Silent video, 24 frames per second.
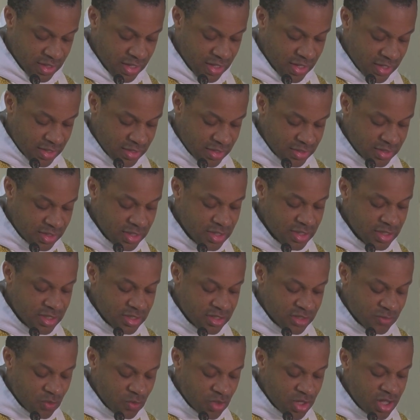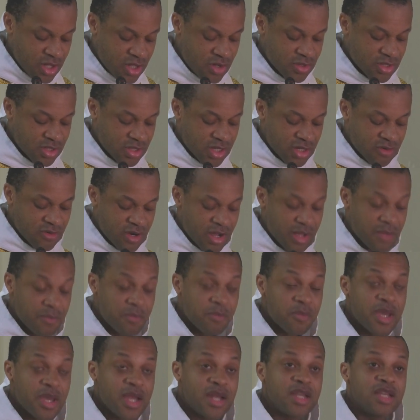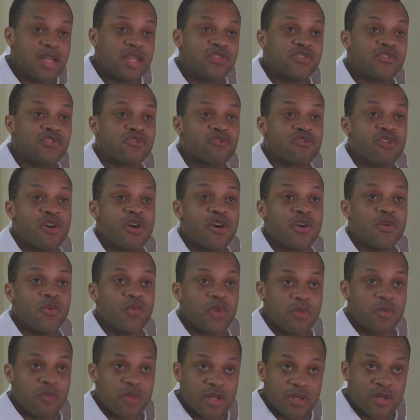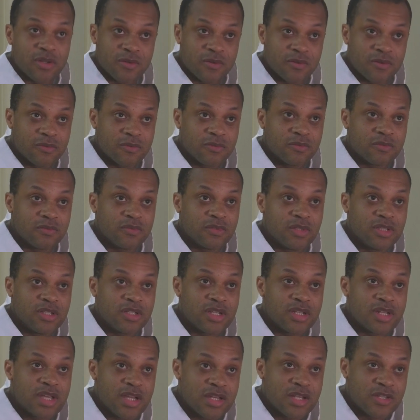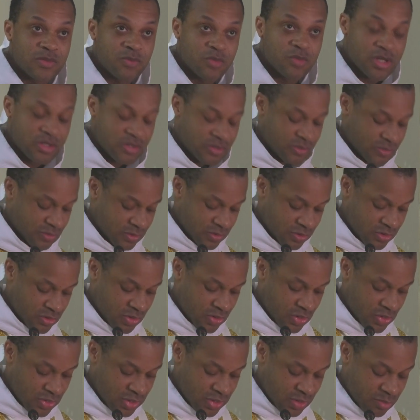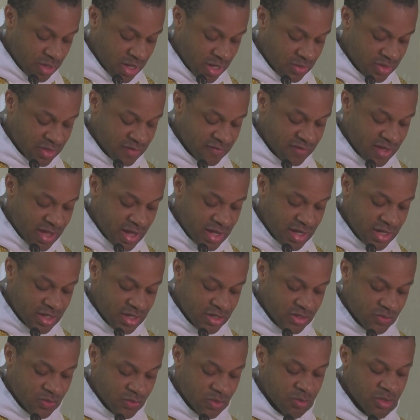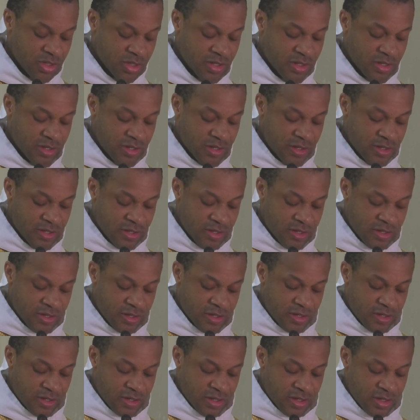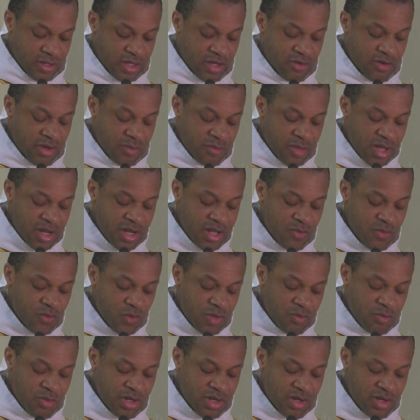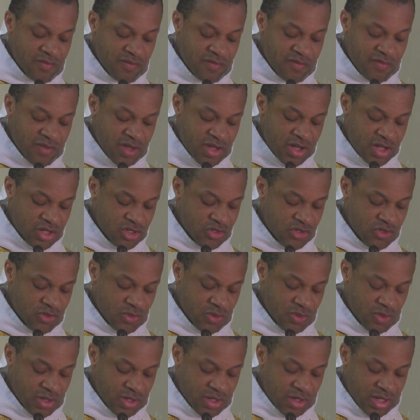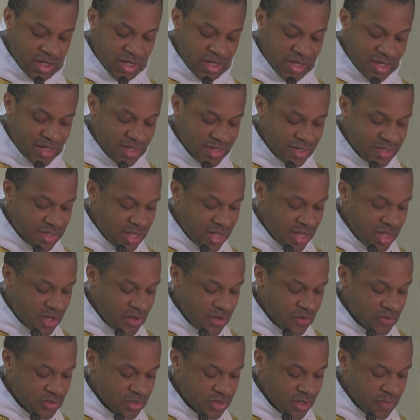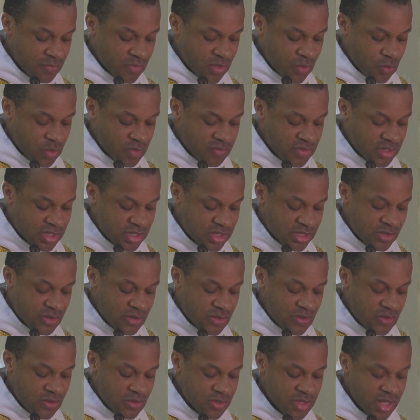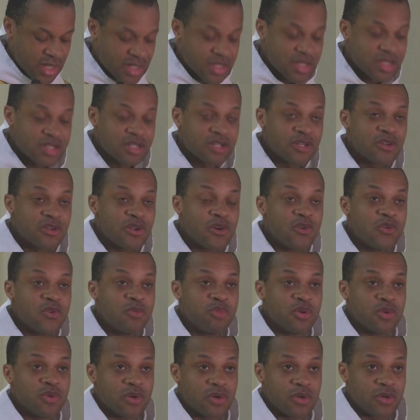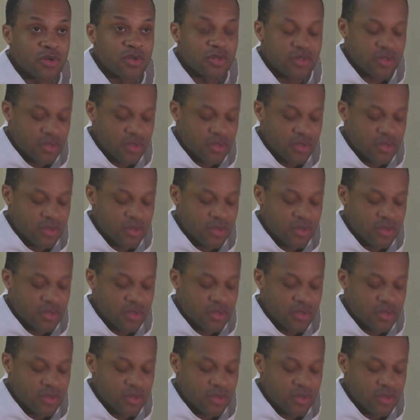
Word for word: And in this world, there are many strong women. In today's epistle, you heard about the valiant woman. There are many women of virtue, endowed with a soul that is noble